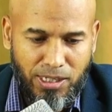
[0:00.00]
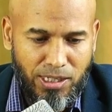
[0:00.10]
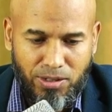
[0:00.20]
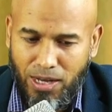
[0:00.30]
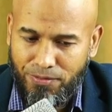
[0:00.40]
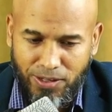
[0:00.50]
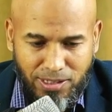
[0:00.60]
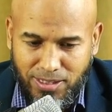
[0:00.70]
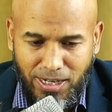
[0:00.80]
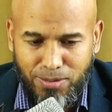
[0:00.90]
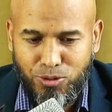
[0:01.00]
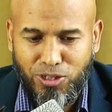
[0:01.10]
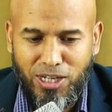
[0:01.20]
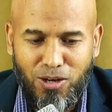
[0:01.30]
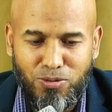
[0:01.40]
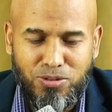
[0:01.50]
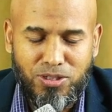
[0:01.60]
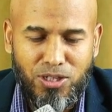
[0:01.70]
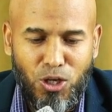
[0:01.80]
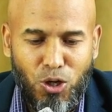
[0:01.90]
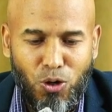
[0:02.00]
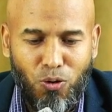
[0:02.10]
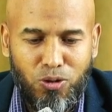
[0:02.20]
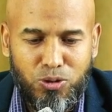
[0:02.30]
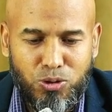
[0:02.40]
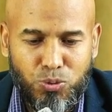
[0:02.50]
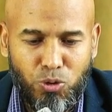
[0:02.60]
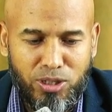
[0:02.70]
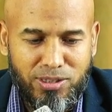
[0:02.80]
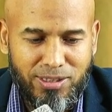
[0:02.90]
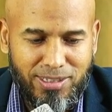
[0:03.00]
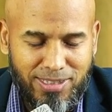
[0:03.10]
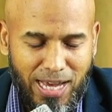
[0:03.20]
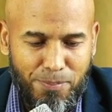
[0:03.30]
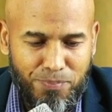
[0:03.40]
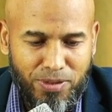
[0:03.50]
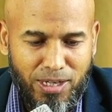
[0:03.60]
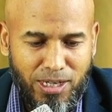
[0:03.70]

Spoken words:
You don't have any time to count all those words in the exam.